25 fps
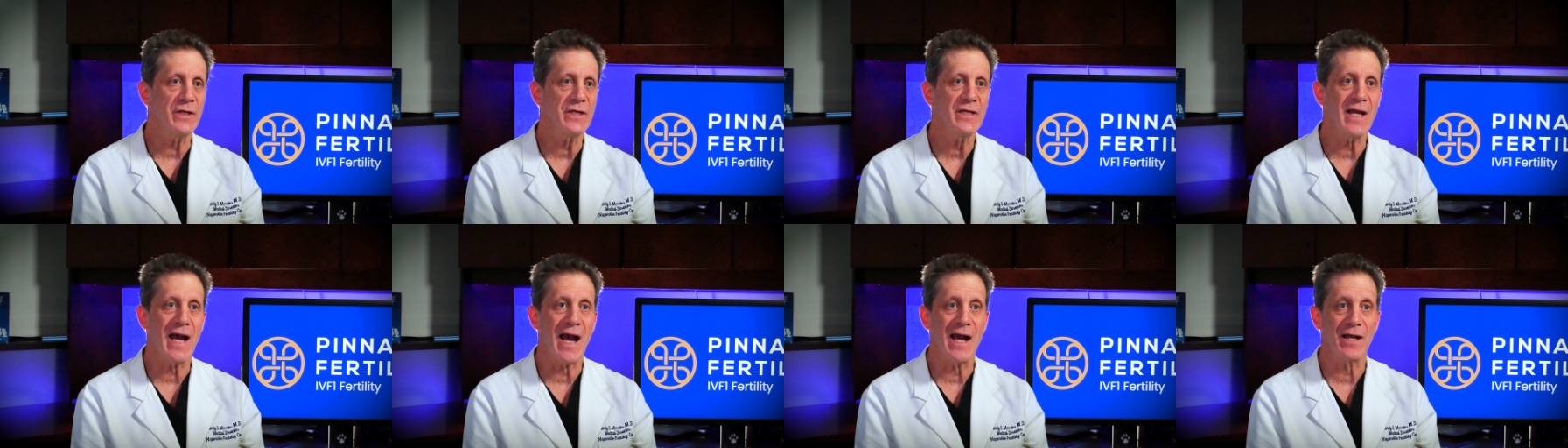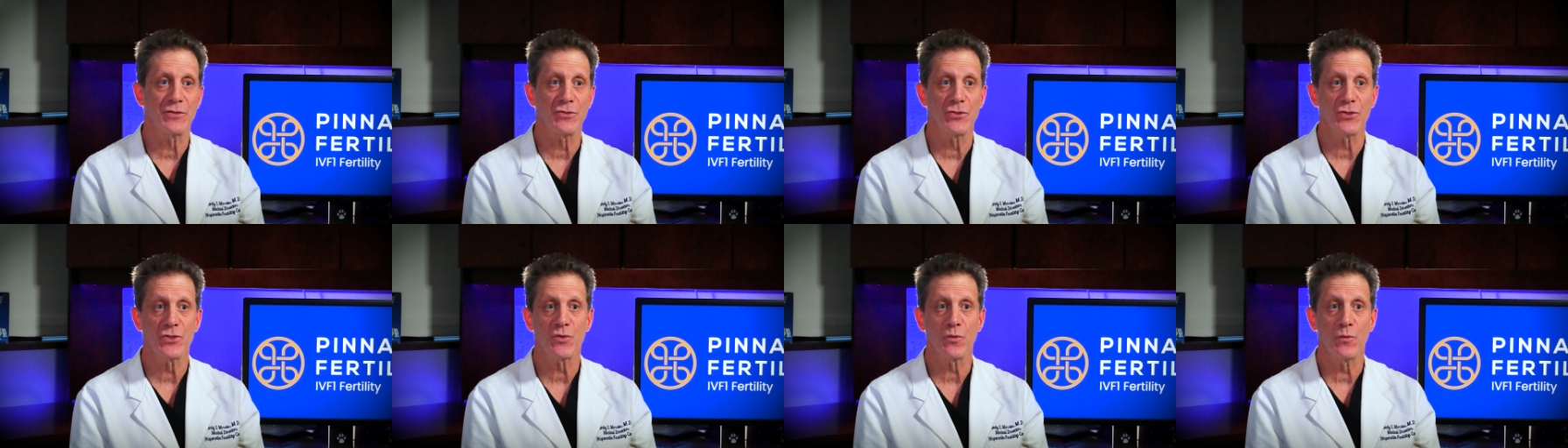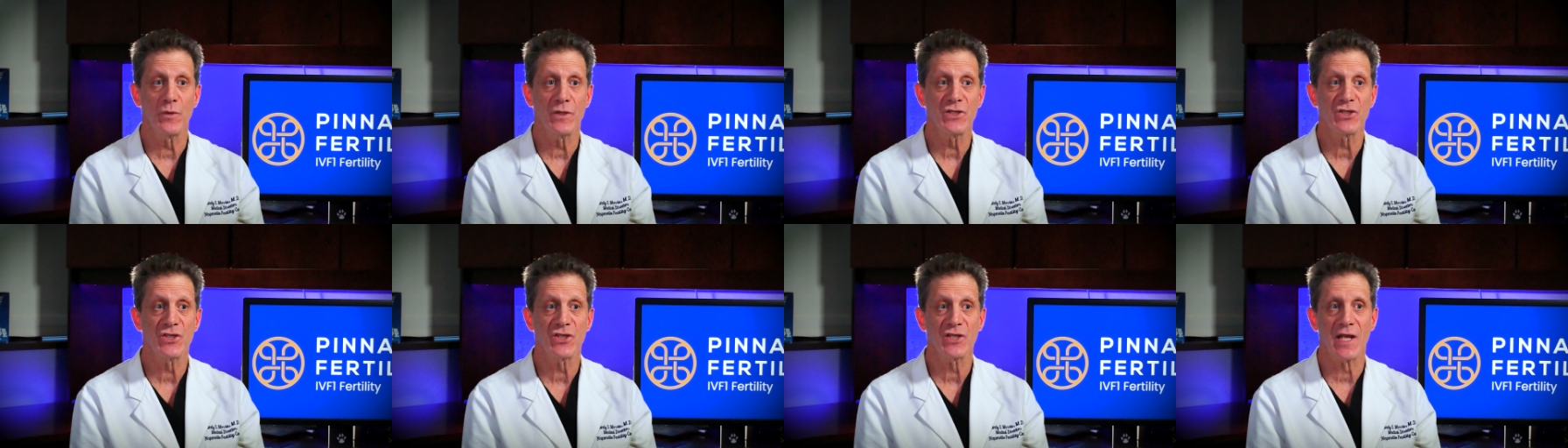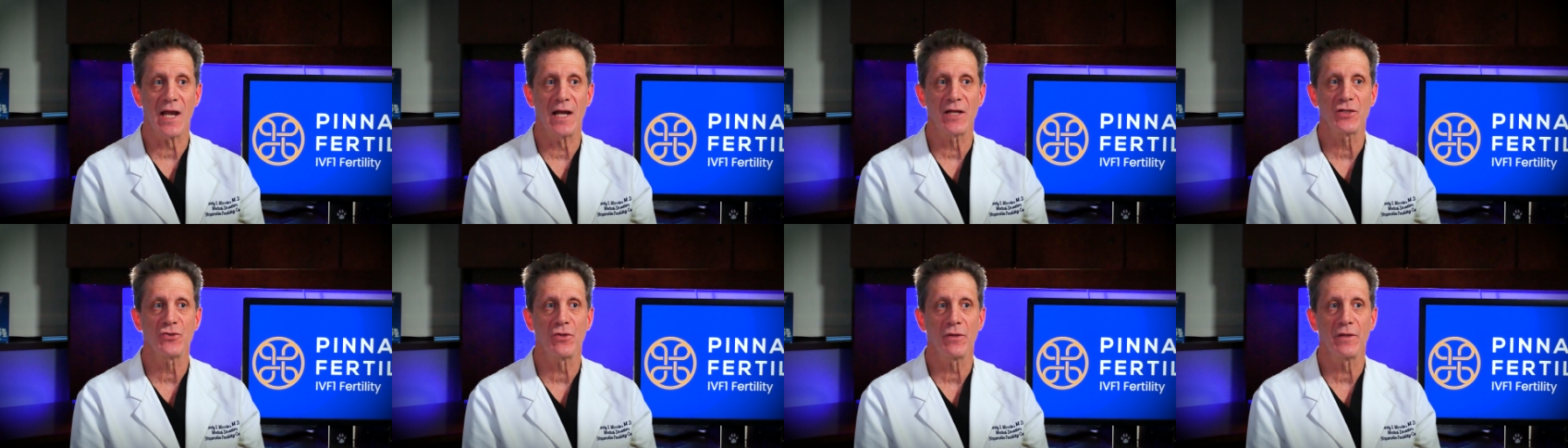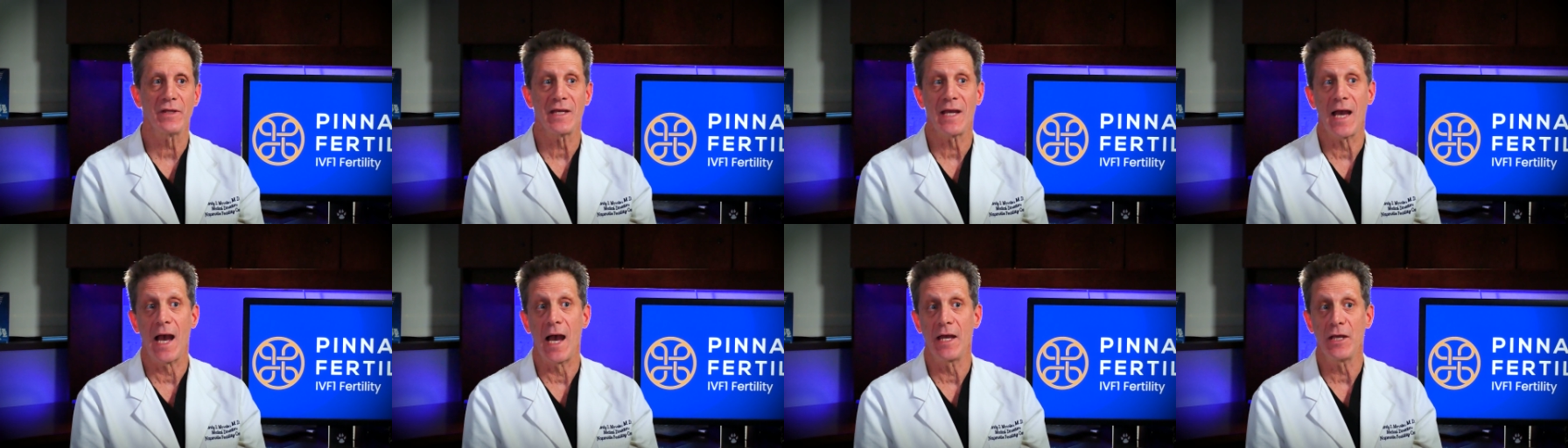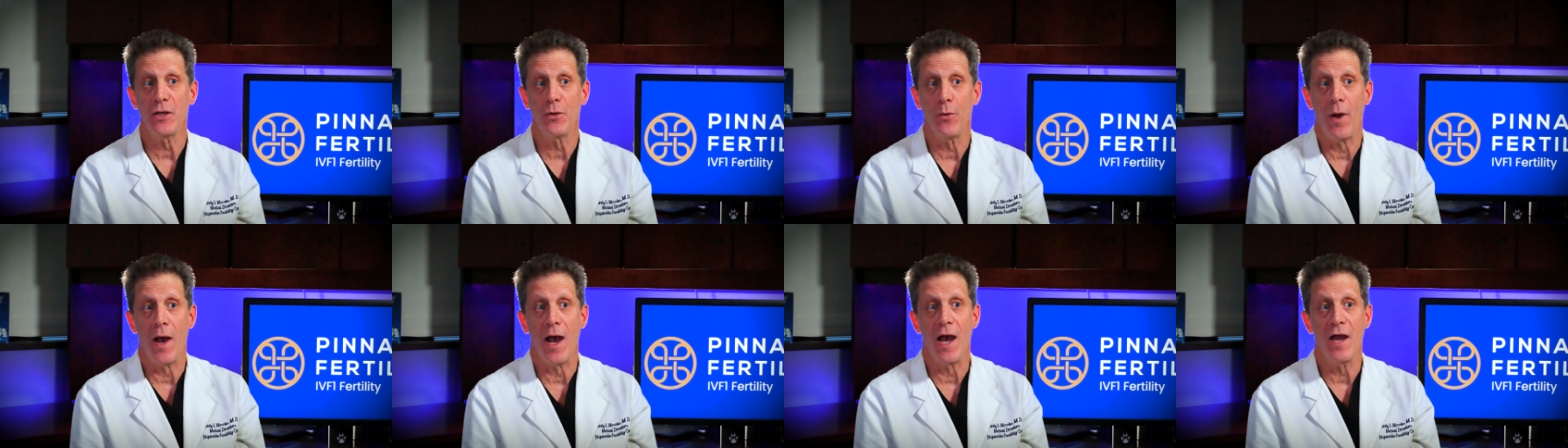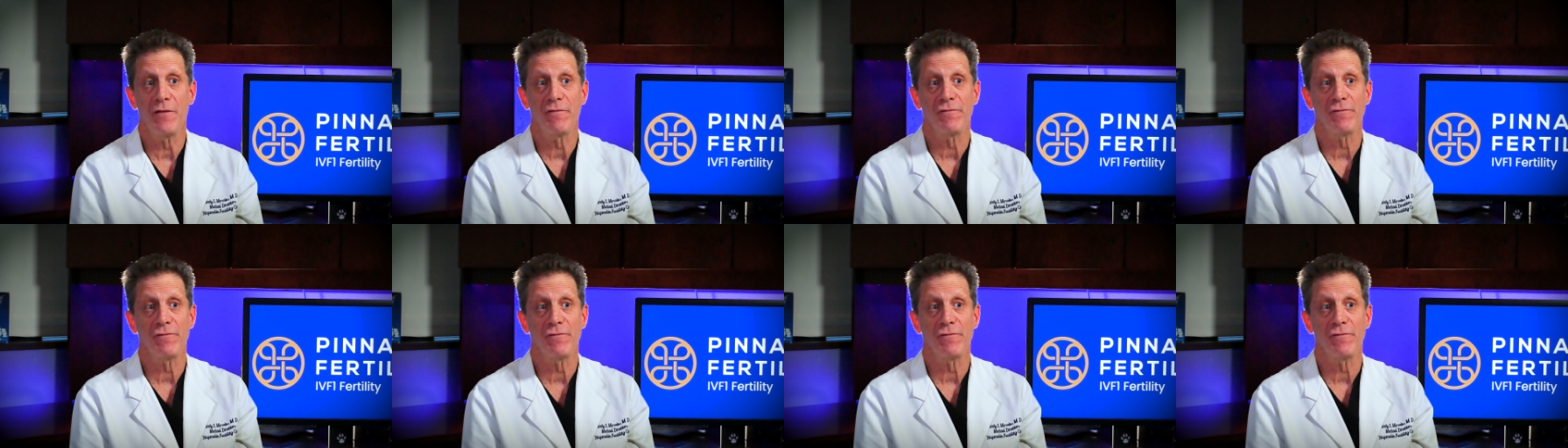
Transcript: doctors would schedule the IUI